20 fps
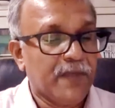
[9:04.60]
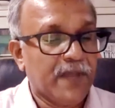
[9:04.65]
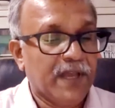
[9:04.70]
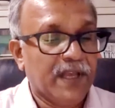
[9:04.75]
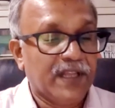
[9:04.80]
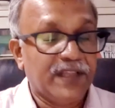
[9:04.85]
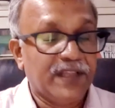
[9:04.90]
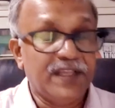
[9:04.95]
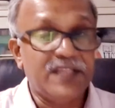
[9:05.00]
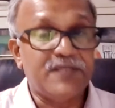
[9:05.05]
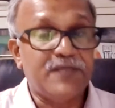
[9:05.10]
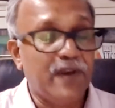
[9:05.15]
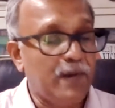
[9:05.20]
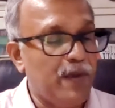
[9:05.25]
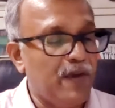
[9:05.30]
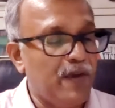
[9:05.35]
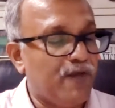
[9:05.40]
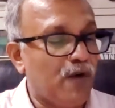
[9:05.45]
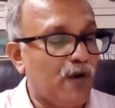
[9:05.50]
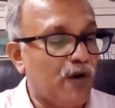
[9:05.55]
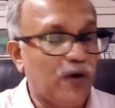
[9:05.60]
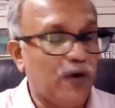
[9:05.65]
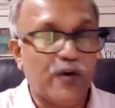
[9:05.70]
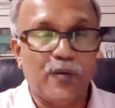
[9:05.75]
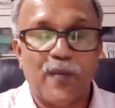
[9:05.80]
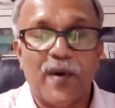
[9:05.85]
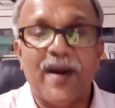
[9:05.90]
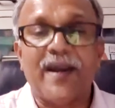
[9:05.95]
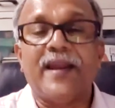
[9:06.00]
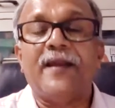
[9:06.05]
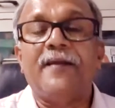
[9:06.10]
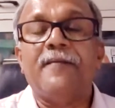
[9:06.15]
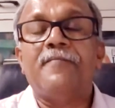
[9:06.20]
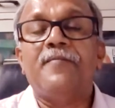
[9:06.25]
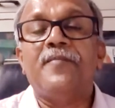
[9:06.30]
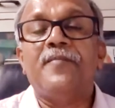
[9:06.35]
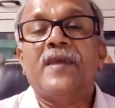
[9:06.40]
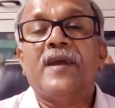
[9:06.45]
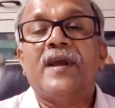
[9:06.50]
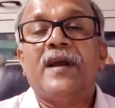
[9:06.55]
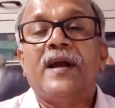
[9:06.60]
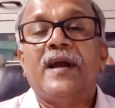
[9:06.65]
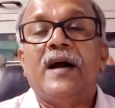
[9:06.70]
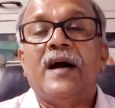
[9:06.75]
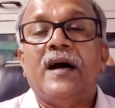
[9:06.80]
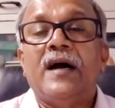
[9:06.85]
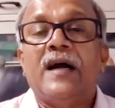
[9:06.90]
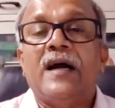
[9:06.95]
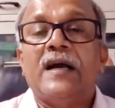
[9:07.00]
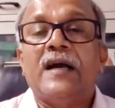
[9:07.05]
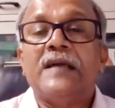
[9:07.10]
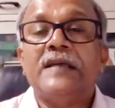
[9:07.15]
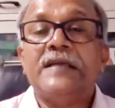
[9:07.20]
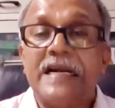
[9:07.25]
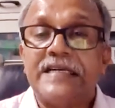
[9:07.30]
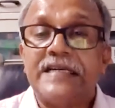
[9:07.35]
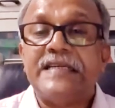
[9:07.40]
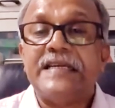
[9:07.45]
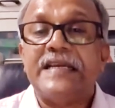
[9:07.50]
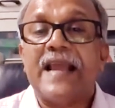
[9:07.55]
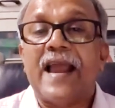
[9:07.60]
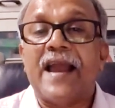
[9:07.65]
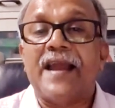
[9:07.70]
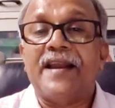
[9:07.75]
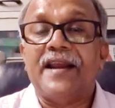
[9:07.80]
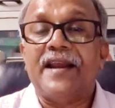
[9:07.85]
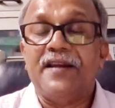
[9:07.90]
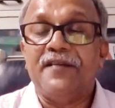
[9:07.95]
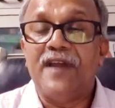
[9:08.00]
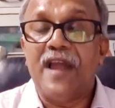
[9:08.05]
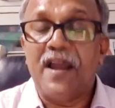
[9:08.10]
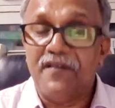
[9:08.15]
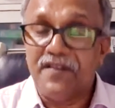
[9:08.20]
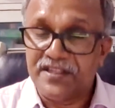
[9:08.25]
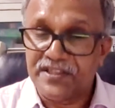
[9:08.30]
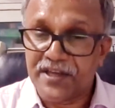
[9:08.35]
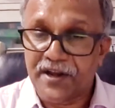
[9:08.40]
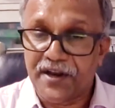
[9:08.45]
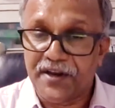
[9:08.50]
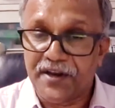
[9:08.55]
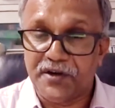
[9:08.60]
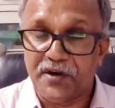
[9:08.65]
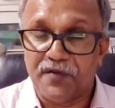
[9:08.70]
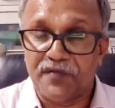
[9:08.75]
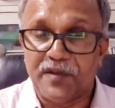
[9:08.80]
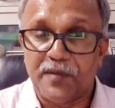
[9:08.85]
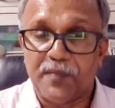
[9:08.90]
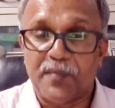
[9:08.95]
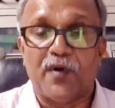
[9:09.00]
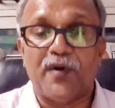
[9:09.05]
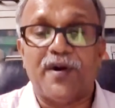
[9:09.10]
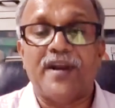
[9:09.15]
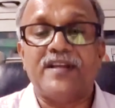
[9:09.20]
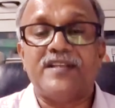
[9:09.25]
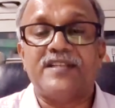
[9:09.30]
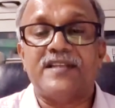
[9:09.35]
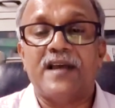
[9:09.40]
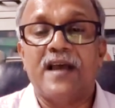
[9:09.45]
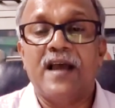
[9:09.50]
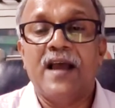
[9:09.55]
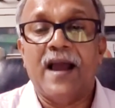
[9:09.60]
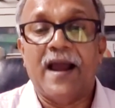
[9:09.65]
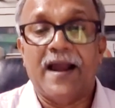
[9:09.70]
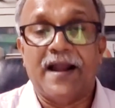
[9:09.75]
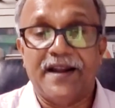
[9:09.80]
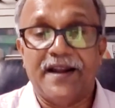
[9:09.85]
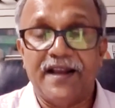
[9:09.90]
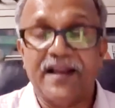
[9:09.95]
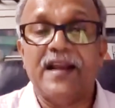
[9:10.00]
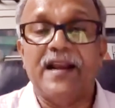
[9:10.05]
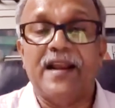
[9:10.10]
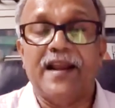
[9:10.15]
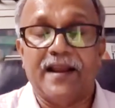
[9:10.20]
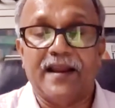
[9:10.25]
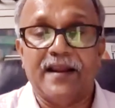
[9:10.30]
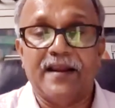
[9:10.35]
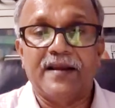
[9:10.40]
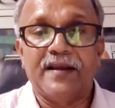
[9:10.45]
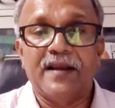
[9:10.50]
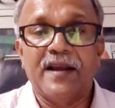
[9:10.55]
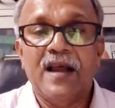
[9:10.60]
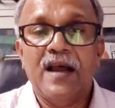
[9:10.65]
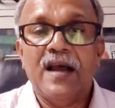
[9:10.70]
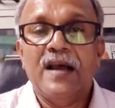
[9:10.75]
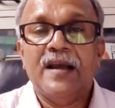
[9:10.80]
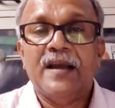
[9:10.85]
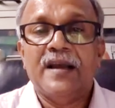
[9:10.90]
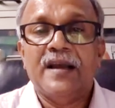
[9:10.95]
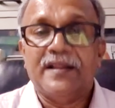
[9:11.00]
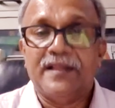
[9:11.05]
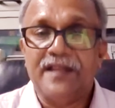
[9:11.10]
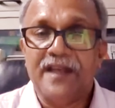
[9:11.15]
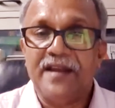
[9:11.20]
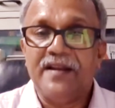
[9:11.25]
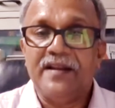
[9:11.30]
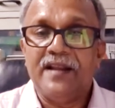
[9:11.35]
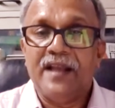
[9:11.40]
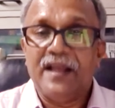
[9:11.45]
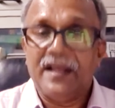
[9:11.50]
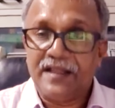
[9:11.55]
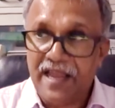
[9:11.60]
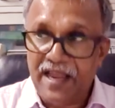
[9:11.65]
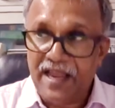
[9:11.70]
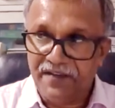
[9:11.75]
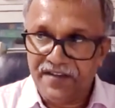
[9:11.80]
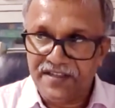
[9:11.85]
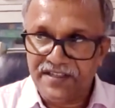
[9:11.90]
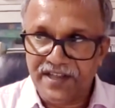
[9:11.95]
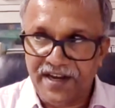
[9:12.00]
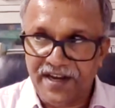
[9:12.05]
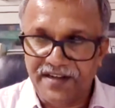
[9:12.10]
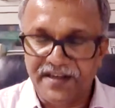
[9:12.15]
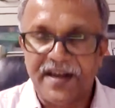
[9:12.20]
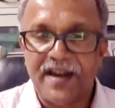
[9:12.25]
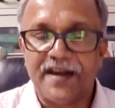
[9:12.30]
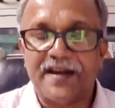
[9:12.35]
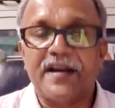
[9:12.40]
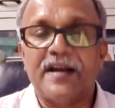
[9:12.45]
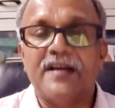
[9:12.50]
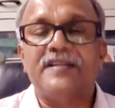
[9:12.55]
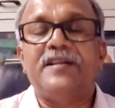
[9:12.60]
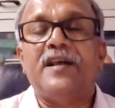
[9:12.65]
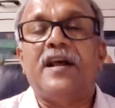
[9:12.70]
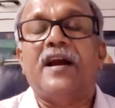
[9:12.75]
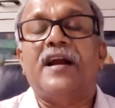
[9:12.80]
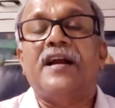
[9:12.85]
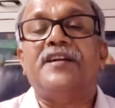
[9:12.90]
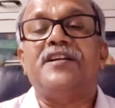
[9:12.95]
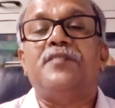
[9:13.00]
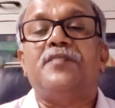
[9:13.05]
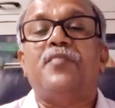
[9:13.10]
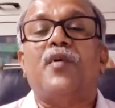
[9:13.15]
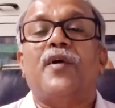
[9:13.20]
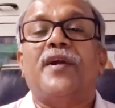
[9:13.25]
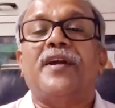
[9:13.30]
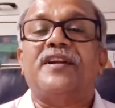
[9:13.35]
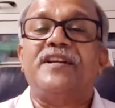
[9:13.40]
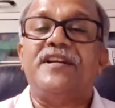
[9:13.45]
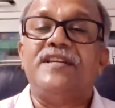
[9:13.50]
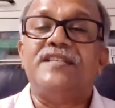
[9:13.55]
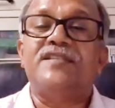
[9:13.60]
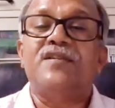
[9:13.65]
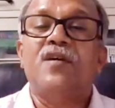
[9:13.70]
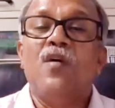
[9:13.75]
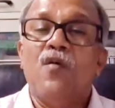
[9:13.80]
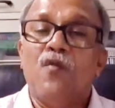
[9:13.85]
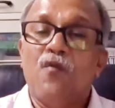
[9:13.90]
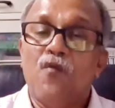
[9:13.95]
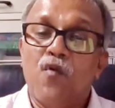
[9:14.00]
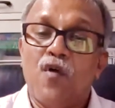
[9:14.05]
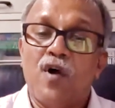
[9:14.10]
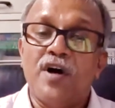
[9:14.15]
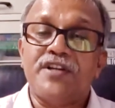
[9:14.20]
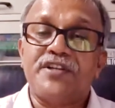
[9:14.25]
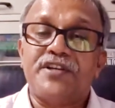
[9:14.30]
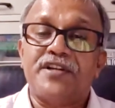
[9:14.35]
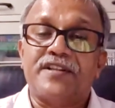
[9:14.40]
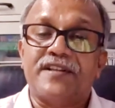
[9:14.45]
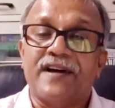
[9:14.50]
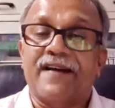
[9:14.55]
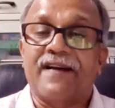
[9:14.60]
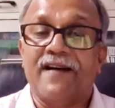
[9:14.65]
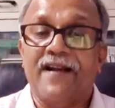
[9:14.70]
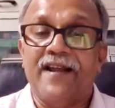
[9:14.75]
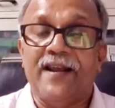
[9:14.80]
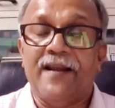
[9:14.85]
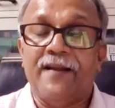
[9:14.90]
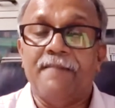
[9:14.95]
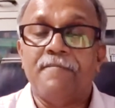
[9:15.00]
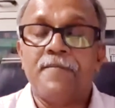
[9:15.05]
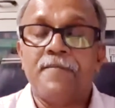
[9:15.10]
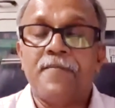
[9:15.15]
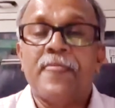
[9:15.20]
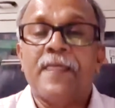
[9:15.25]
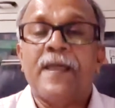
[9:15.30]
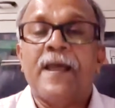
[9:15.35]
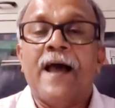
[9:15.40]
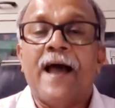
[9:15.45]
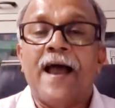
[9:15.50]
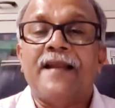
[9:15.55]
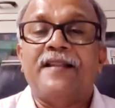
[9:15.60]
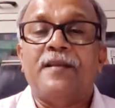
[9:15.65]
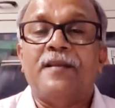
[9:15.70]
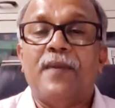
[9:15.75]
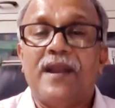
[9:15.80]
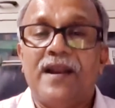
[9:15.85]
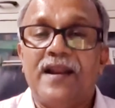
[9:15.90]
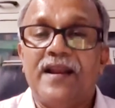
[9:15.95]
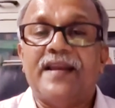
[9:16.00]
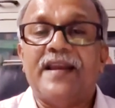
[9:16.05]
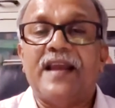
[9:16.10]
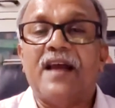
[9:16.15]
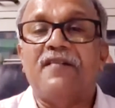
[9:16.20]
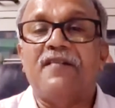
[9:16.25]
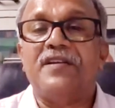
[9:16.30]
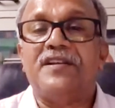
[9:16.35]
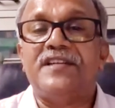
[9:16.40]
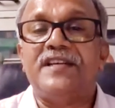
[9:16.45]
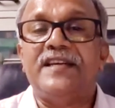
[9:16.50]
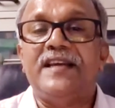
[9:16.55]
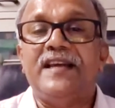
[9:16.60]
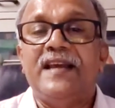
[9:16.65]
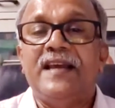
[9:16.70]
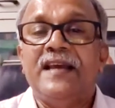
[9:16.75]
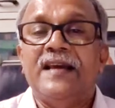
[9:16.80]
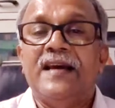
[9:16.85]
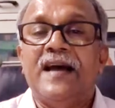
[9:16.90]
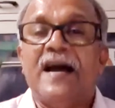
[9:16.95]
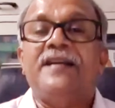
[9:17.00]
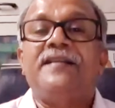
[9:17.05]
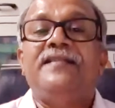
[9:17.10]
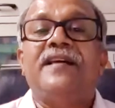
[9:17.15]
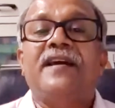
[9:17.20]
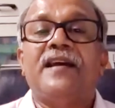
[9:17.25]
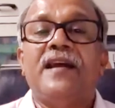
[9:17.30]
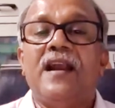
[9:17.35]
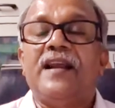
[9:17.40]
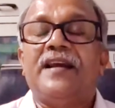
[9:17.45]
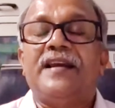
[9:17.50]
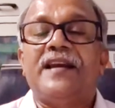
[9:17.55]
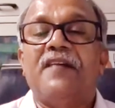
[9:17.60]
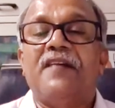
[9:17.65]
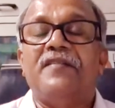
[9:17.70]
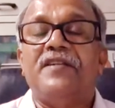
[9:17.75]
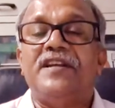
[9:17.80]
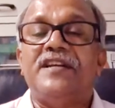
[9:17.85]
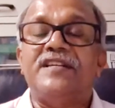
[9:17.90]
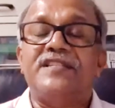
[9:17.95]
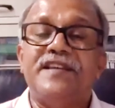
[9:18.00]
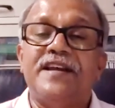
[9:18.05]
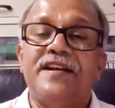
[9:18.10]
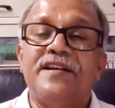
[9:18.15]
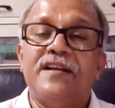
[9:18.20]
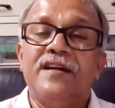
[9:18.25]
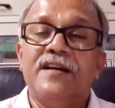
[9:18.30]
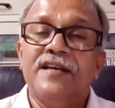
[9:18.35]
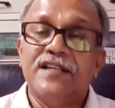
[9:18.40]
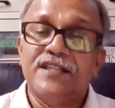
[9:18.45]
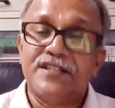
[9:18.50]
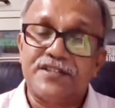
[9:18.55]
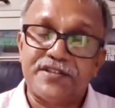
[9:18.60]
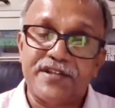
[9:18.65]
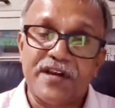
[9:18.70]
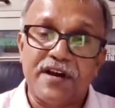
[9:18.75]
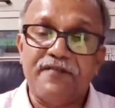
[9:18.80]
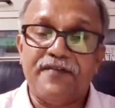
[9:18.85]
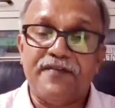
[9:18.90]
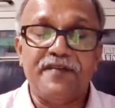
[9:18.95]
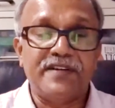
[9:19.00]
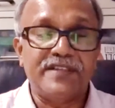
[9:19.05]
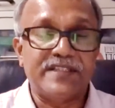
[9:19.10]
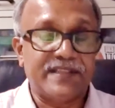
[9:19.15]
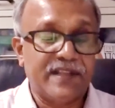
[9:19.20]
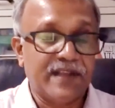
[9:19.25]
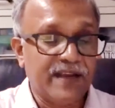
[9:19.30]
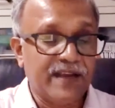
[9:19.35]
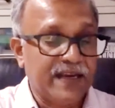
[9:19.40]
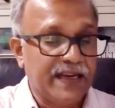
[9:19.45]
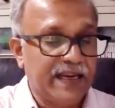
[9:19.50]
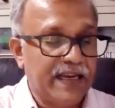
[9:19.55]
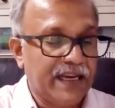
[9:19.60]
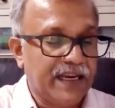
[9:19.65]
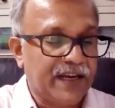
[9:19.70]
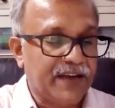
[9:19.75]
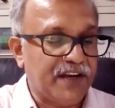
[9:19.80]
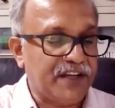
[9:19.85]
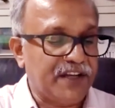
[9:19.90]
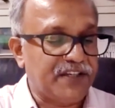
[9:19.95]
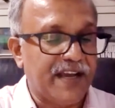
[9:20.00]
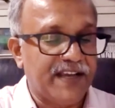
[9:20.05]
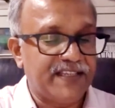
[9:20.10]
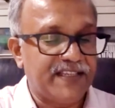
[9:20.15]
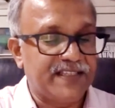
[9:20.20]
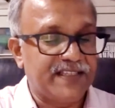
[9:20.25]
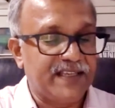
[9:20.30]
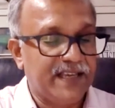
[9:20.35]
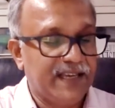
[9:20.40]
This will be followed by gutting and evisceration of the product and degilling. Then the eviscerated and gutted product is washed thoroughly and the belly cavity and the gill cavity is then stuffed with crushed ice.